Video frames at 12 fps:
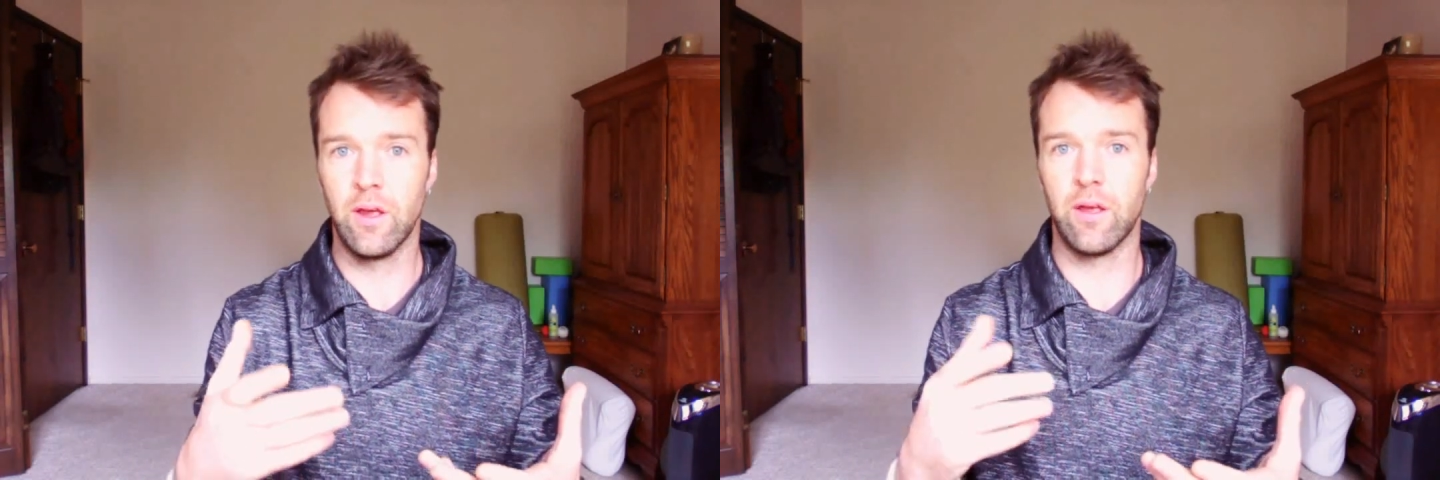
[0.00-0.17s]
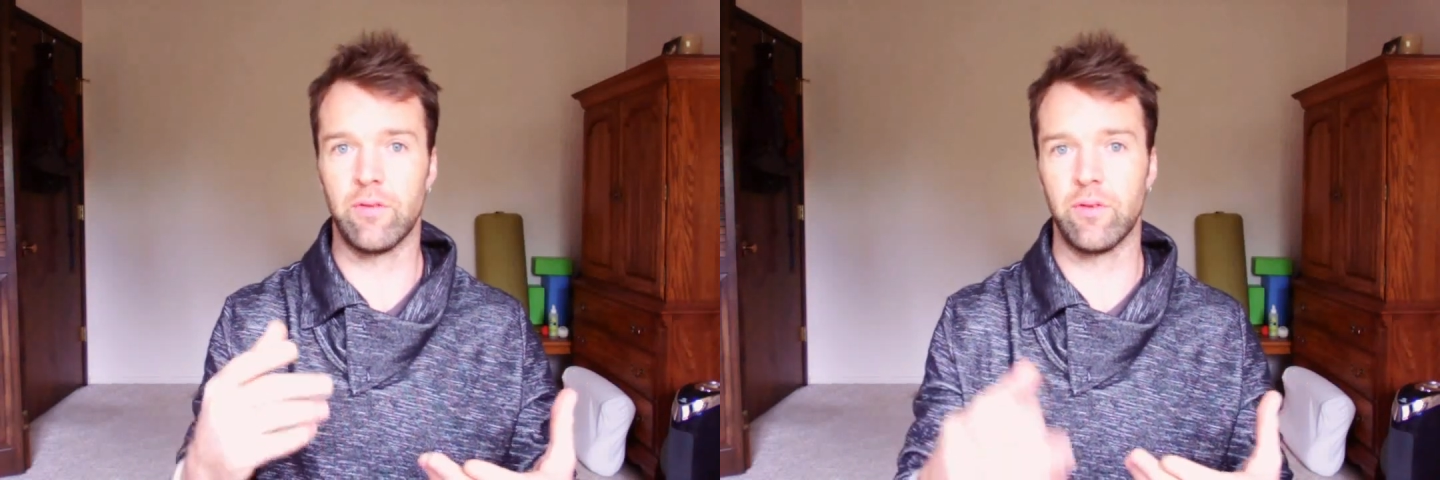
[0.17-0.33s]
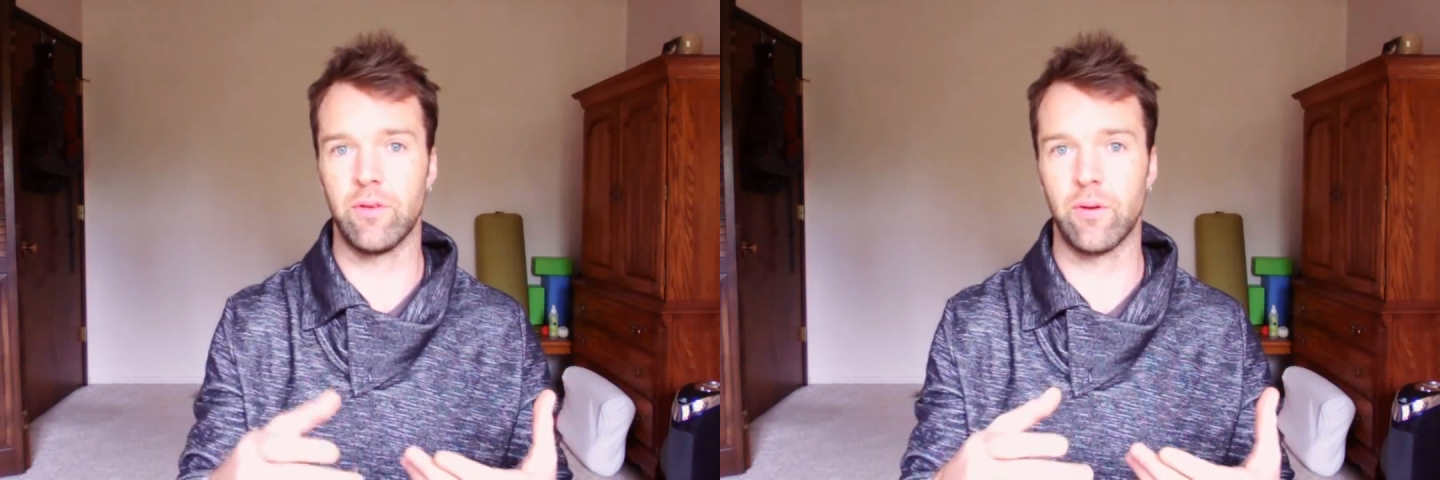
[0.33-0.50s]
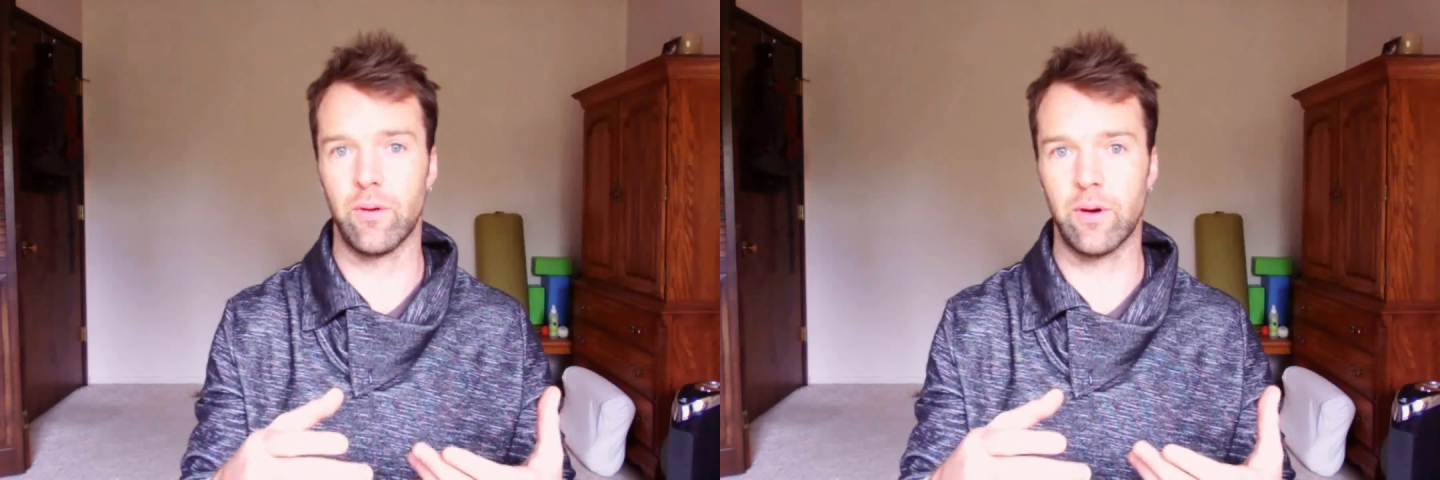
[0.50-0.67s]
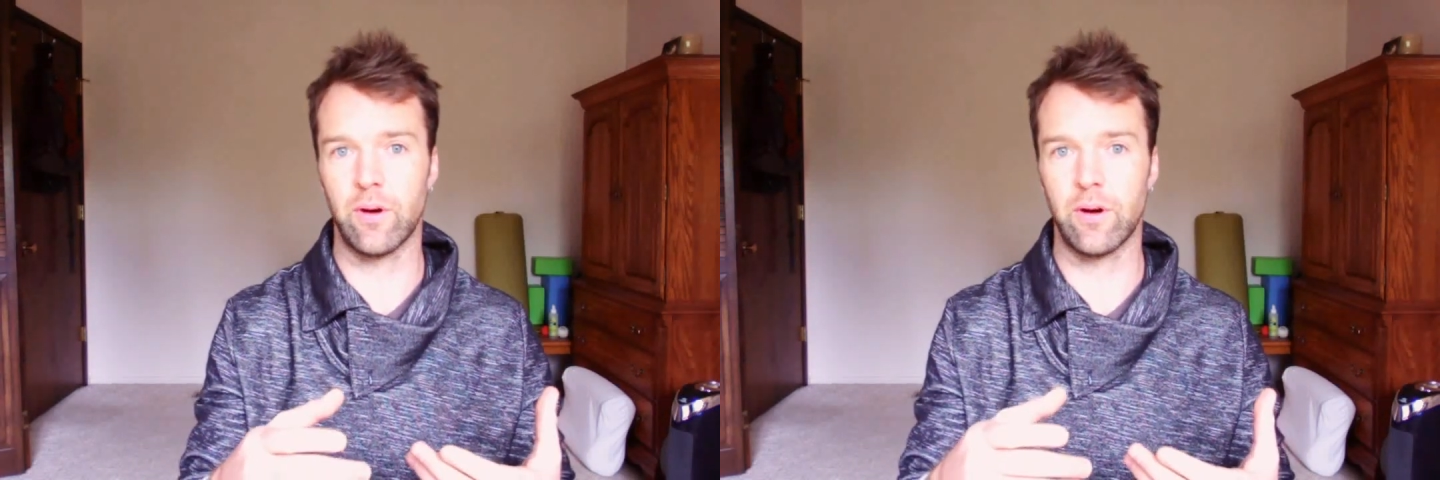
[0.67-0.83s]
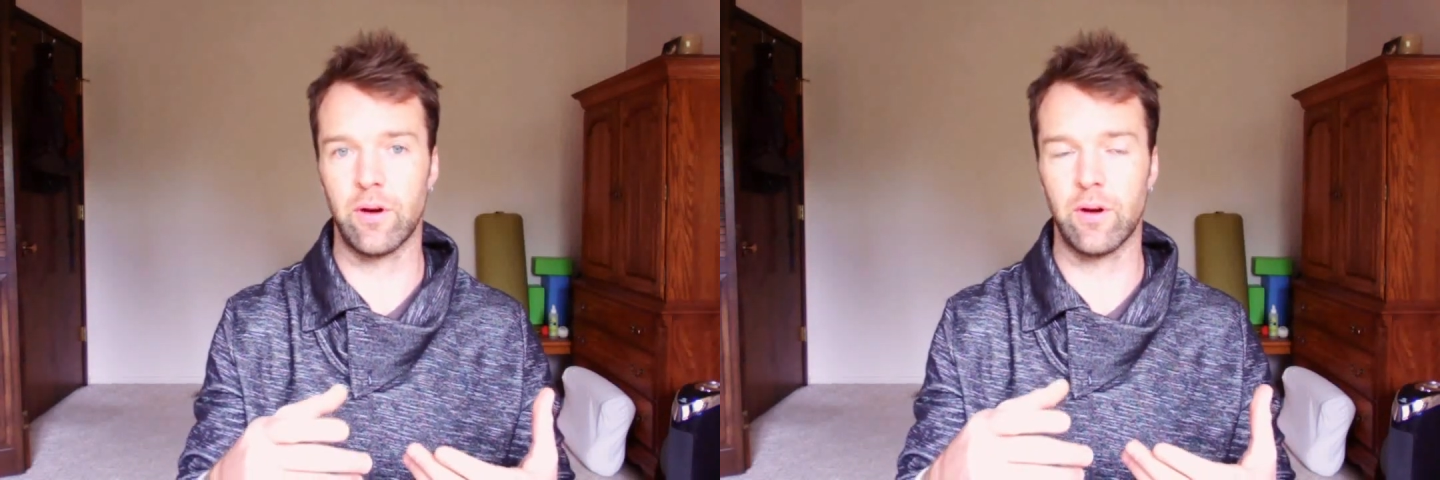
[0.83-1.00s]
if
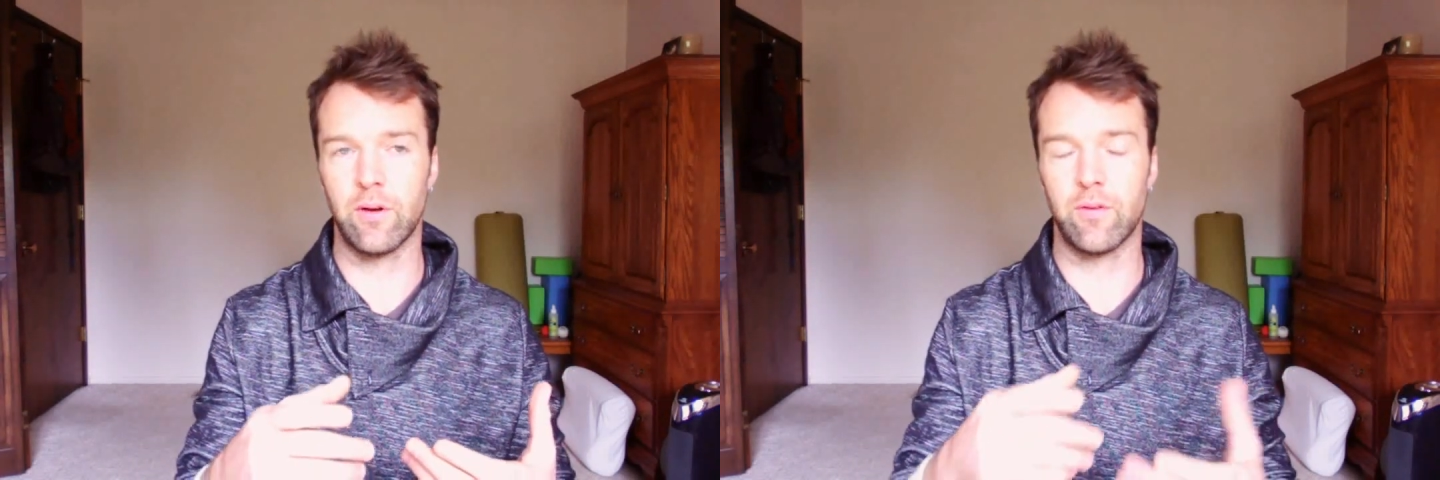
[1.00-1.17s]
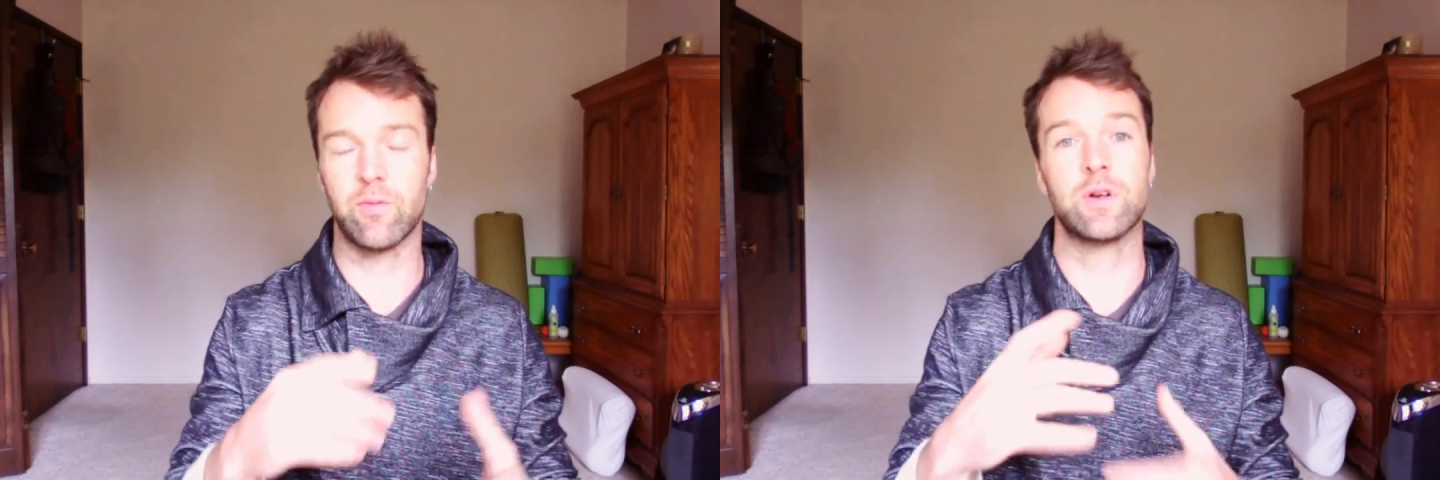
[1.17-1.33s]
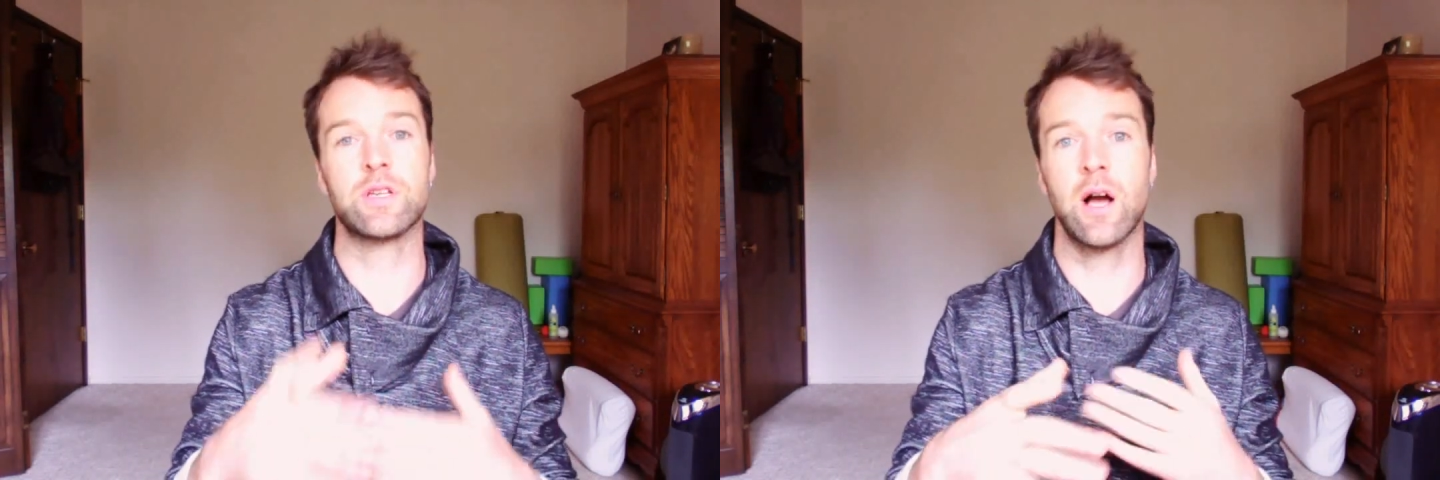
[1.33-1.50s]
we're